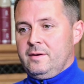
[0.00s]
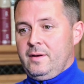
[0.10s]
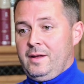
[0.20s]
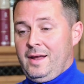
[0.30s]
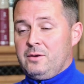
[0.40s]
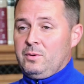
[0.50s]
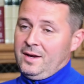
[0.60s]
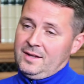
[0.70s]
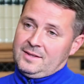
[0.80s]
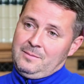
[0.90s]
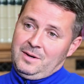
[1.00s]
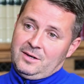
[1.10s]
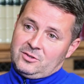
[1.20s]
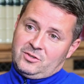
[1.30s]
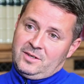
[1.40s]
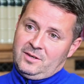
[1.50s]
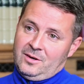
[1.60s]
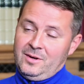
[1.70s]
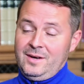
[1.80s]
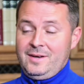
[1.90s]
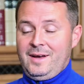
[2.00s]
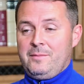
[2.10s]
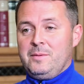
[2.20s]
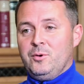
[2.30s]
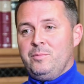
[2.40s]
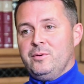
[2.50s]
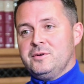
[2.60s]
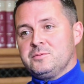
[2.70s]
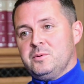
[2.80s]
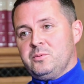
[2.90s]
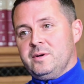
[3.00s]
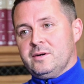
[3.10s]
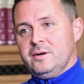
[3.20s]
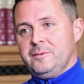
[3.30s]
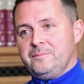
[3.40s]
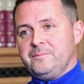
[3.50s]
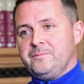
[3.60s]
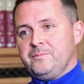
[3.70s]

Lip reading: And had we had them last year, you know, how many more points would we have got?